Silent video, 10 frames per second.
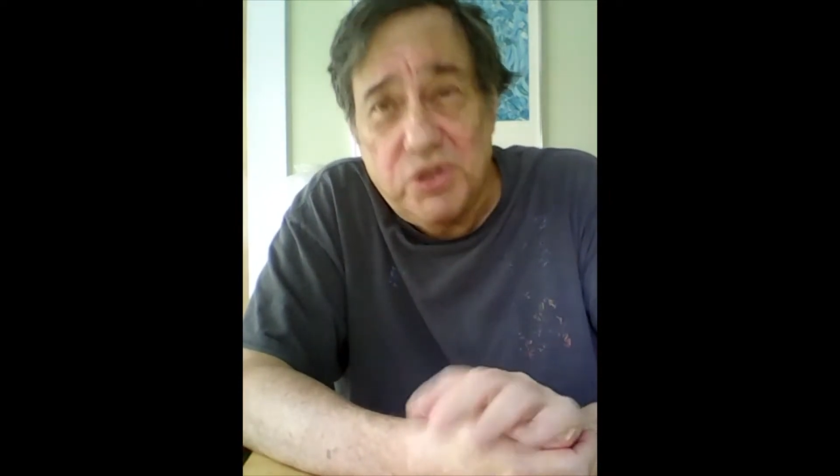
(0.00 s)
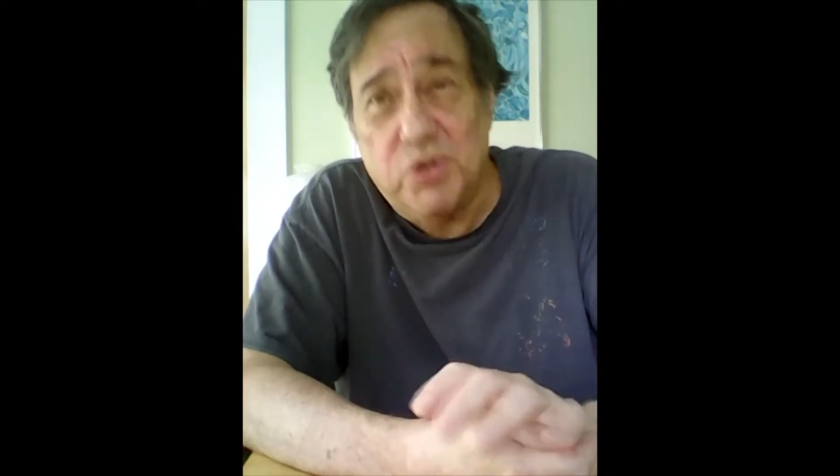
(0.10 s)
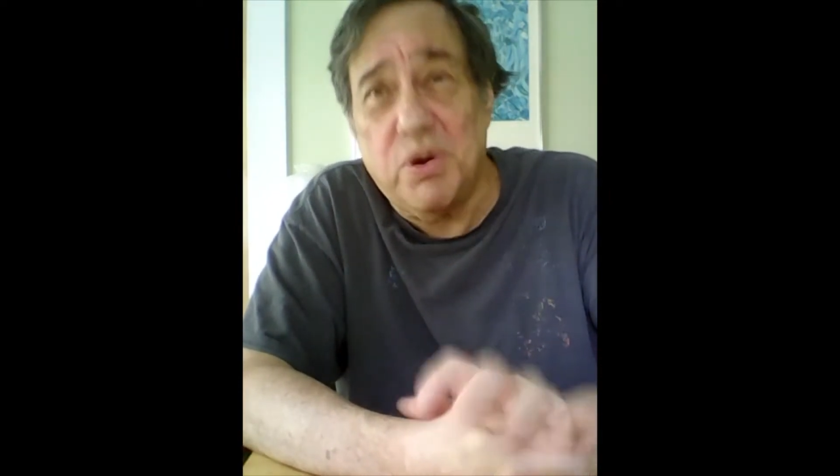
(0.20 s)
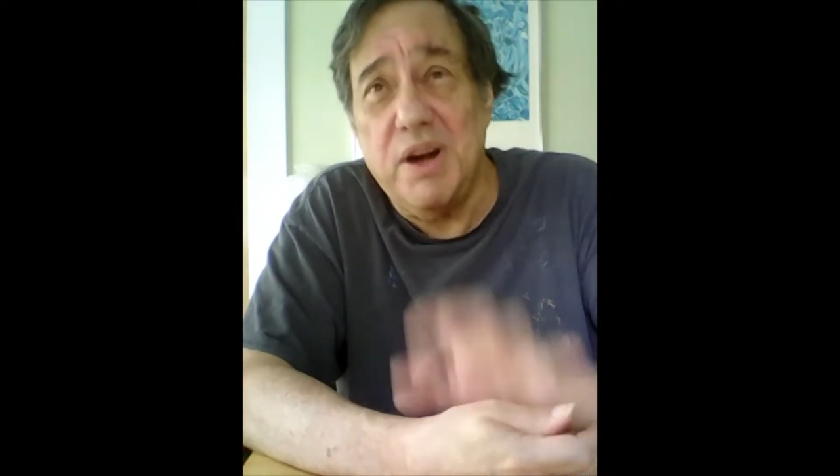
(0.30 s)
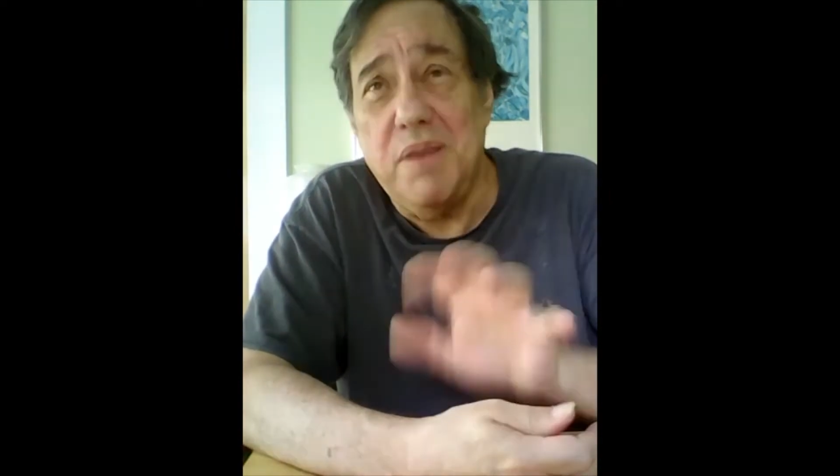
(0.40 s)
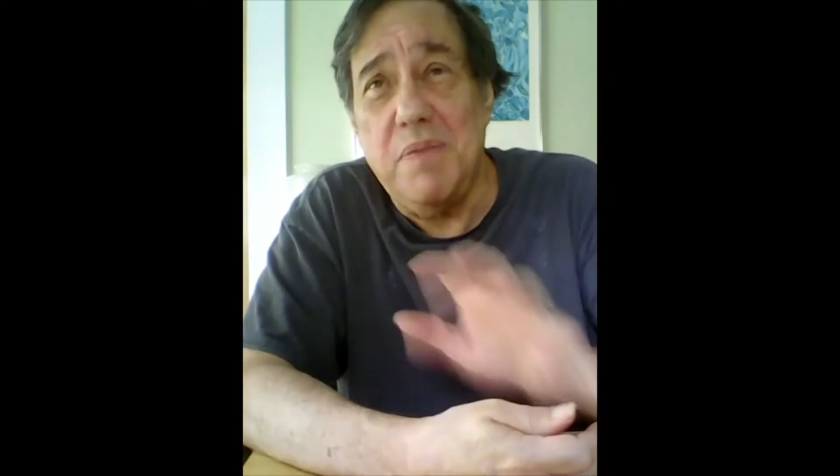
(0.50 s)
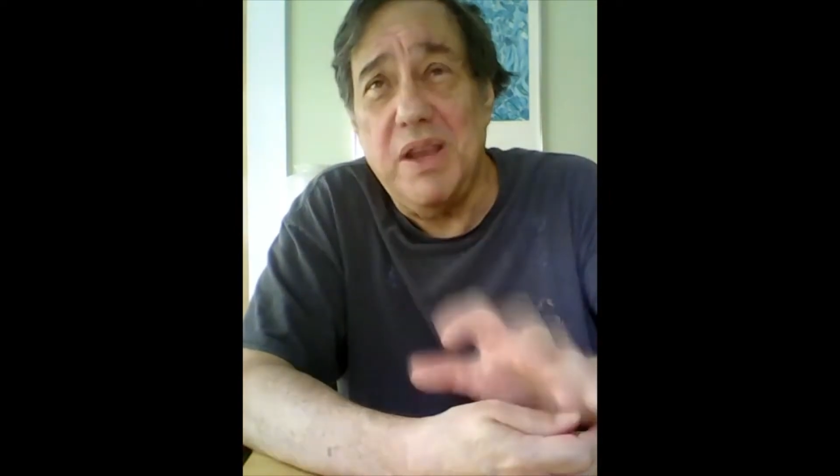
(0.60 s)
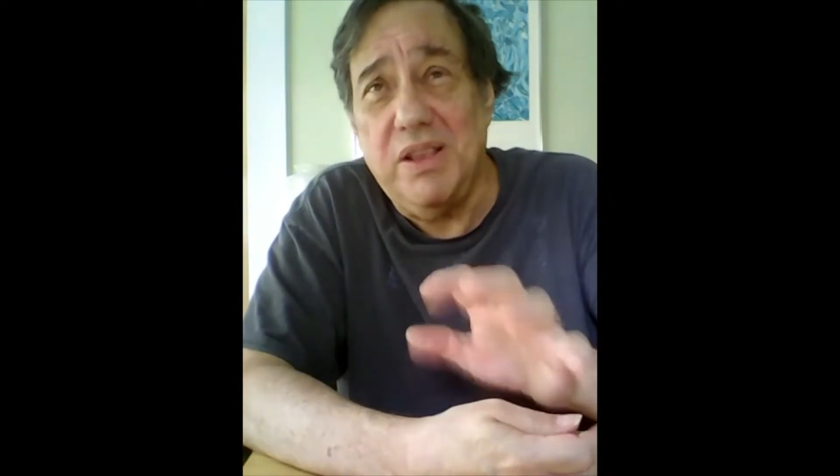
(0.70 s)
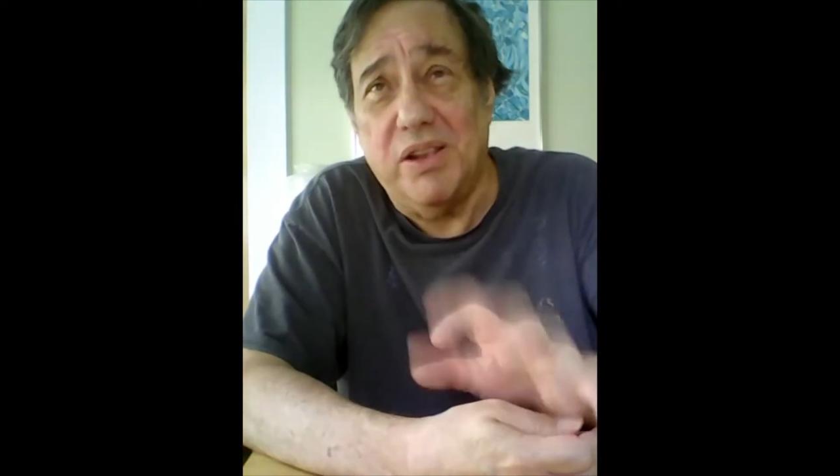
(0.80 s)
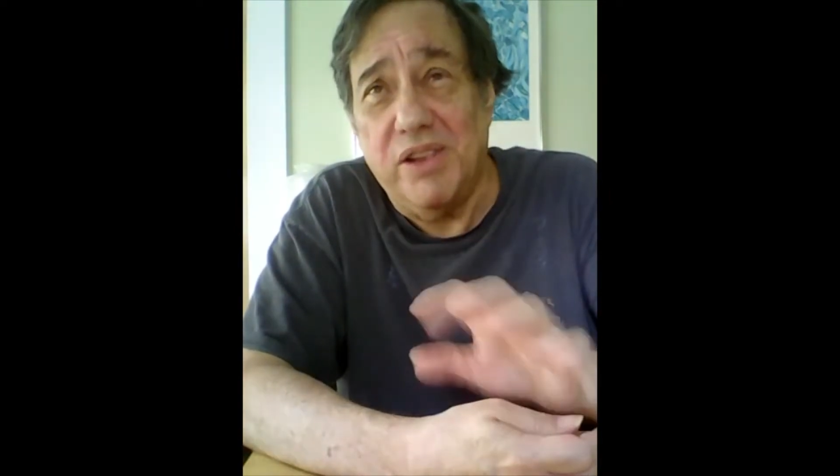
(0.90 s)
are trying to
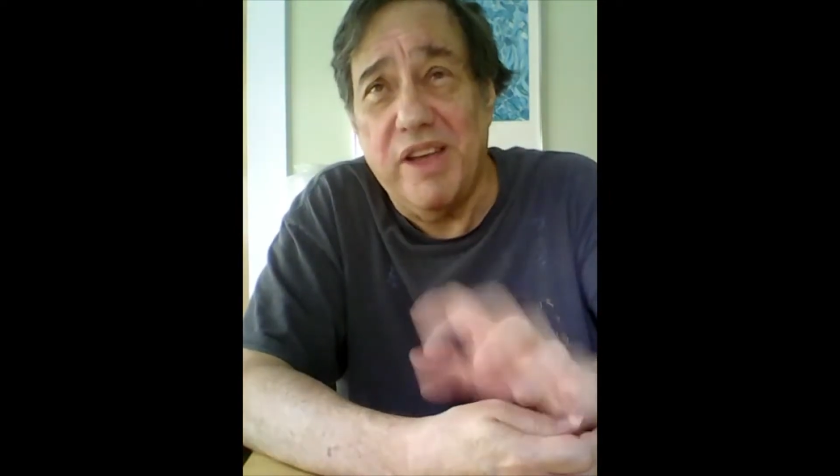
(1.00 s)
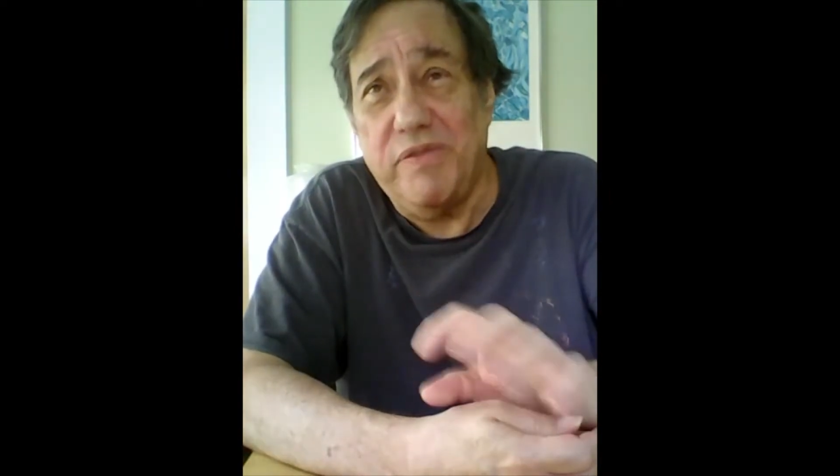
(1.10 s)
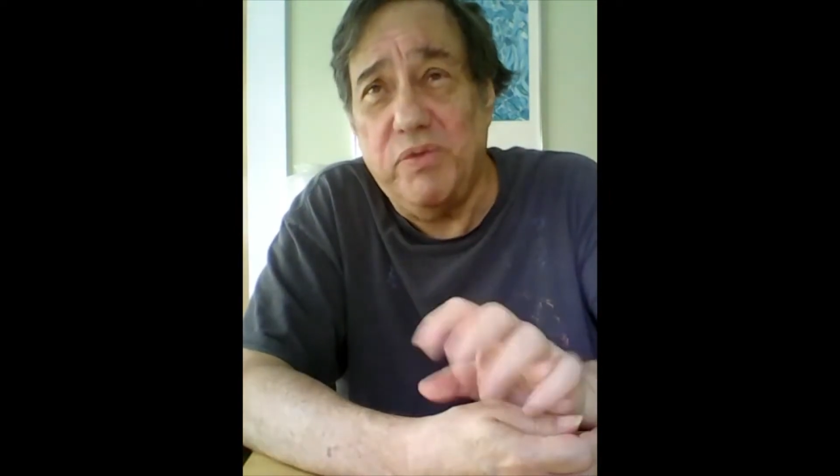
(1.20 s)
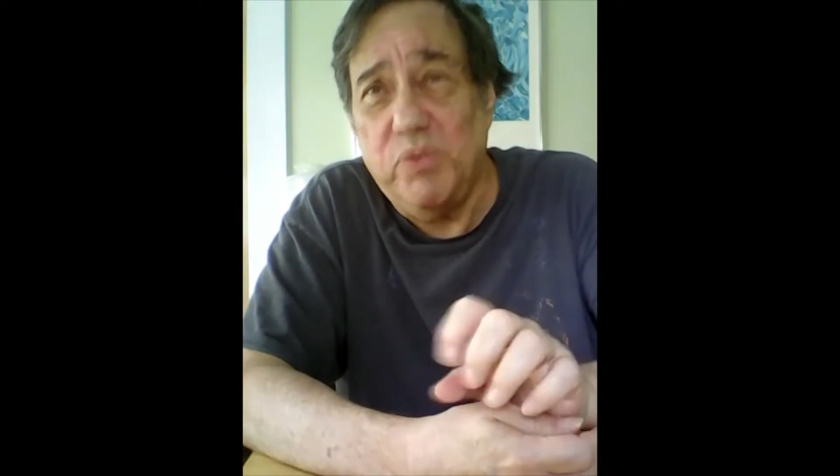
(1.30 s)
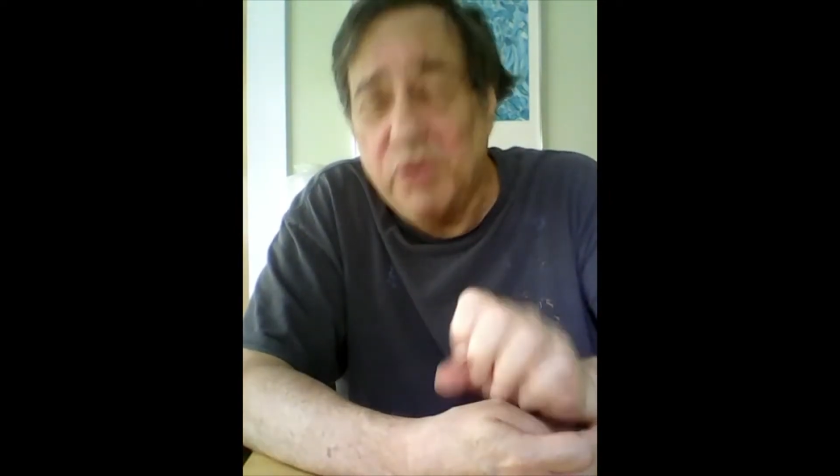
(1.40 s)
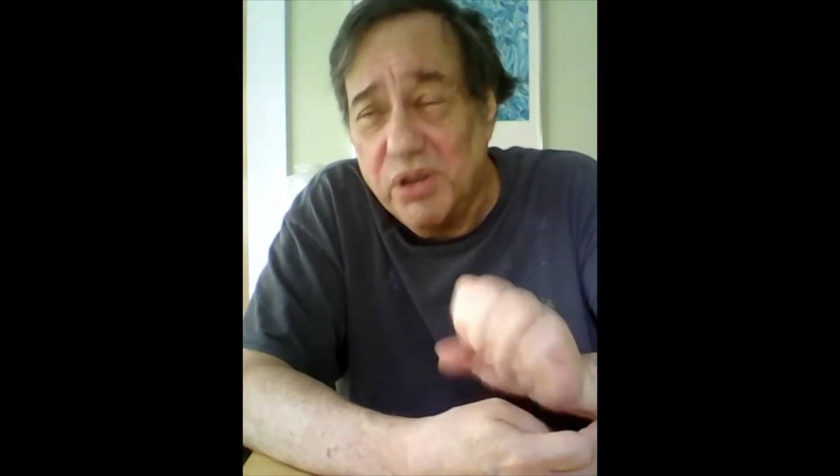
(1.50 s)
make the left